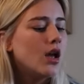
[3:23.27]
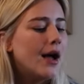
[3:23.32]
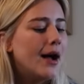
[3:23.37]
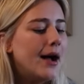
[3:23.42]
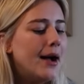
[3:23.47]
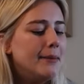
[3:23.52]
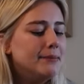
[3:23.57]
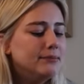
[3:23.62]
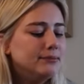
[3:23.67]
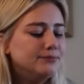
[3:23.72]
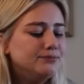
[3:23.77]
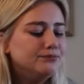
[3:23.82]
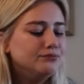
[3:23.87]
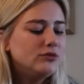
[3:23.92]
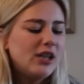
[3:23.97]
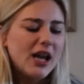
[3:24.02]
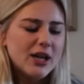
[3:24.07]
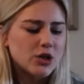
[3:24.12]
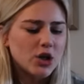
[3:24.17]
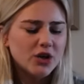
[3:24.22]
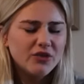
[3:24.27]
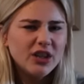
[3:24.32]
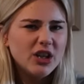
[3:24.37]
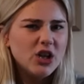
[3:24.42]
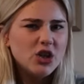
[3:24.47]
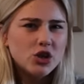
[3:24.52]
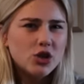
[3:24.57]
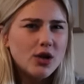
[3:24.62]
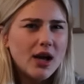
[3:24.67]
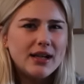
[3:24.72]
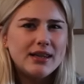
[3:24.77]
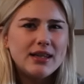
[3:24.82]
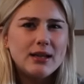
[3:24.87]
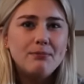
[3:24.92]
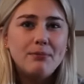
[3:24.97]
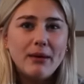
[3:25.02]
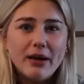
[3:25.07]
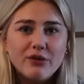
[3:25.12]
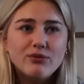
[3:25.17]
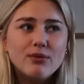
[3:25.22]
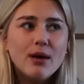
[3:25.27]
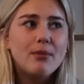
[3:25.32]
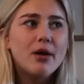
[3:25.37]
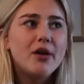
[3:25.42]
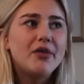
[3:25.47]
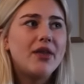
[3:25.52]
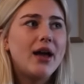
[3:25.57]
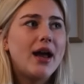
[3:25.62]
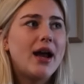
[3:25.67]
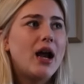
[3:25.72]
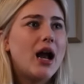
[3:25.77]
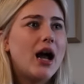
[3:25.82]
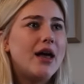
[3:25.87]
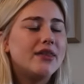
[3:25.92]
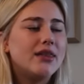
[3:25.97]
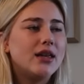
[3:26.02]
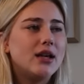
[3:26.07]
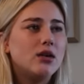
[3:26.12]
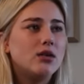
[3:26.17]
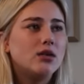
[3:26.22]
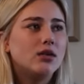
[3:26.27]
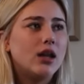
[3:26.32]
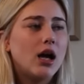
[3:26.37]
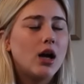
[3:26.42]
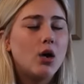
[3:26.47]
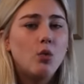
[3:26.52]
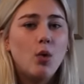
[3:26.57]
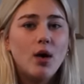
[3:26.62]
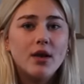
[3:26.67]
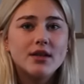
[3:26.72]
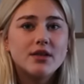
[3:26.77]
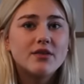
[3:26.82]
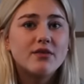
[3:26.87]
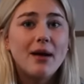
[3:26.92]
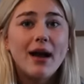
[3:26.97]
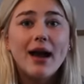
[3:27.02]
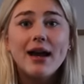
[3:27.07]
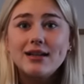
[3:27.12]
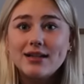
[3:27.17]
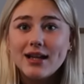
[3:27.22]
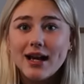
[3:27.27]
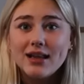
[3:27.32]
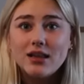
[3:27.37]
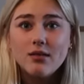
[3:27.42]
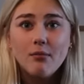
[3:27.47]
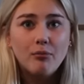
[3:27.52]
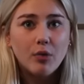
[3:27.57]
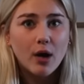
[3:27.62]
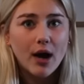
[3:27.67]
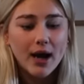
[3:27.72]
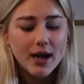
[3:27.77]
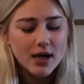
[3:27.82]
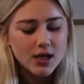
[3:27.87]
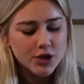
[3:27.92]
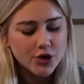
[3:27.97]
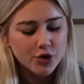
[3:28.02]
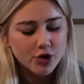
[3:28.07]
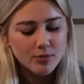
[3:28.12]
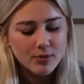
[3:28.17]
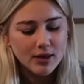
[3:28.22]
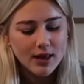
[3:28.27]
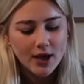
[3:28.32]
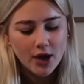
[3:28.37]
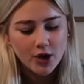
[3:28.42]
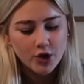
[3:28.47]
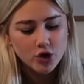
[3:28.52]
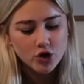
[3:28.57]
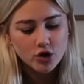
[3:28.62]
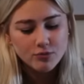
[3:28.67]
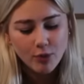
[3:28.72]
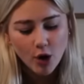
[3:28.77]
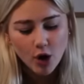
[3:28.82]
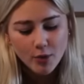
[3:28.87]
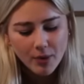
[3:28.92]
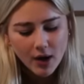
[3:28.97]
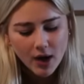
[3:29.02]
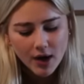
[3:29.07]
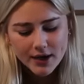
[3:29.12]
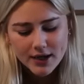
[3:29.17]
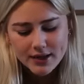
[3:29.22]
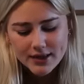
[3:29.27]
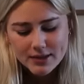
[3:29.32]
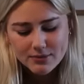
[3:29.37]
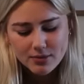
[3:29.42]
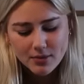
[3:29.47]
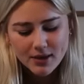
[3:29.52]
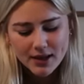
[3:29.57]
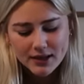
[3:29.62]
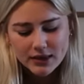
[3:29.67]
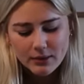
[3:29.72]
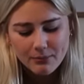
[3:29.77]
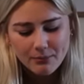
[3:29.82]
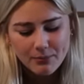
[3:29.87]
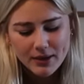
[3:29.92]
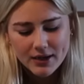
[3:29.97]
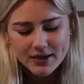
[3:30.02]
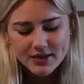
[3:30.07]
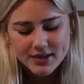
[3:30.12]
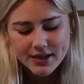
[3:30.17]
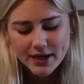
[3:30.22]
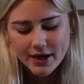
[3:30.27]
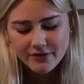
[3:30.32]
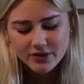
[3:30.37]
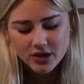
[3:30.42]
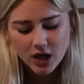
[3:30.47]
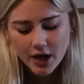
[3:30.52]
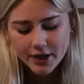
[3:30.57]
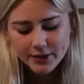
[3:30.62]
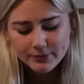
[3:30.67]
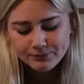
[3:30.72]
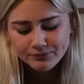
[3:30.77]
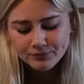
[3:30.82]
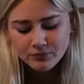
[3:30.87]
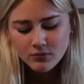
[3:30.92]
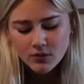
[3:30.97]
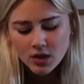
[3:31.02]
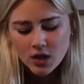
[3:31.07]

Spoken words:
yeah, so I don't really usually do anything big for my birthday. I think, like, once my 18th, a brand threw me, like, a huge boat party. And that's probably, like, the biggest thing I've done.